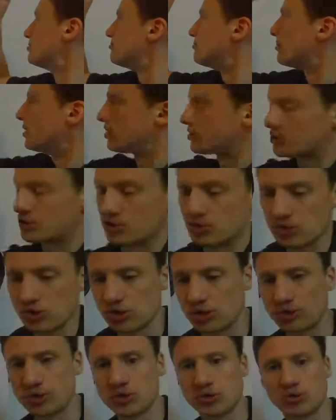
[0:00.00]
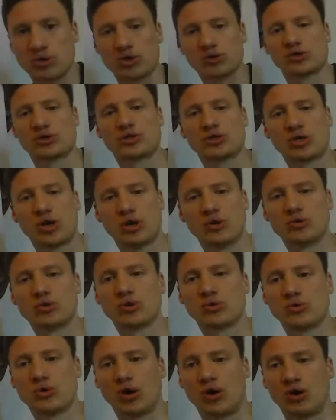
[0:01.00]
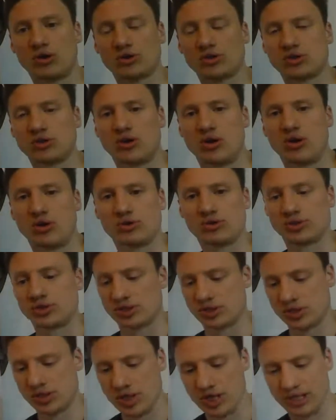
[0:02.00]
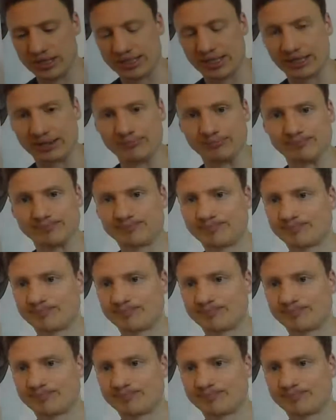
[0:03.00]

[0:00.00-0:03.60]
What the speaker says: marginal social cost, the total cost on society.